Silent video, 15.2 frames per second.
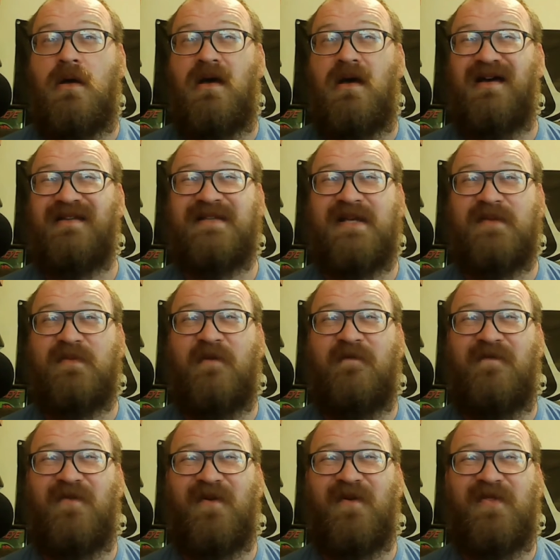I'd say about
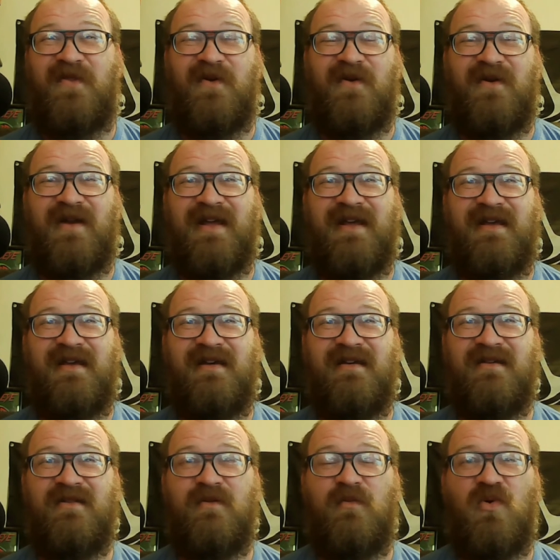4:30
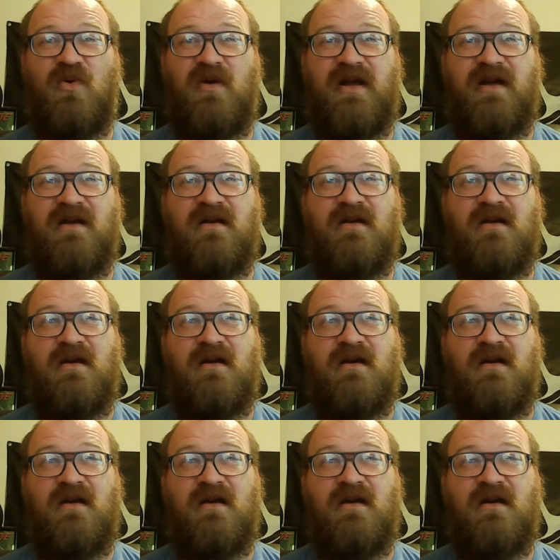in the morning